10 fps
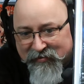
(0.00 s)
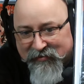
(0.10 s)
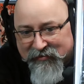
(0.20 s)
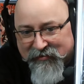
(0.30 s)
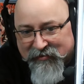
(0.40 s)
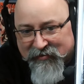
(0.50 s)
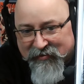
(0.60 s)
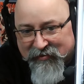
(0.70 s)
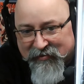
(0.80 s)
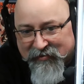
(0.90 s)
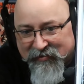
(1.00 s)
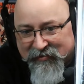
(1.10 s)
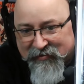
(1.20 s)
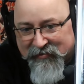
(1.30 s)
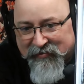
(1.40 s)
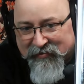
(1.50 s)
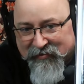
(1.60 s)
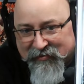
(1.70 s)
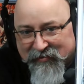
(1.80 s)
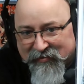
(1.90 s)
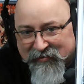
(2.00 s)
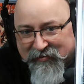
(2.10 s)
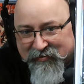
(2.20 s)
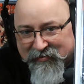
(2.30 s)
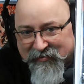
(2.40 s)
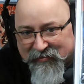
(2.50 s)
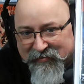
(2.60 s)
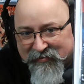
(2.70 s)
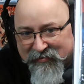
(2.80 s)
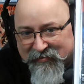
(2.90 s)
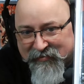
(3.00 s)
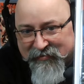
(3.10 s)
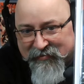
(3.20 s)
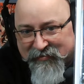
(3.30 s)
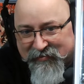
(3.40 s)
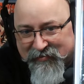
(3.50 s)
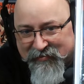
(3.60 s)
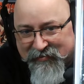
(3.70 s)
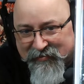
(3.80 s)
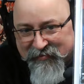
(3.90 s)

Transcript: No one is speaking in this clip.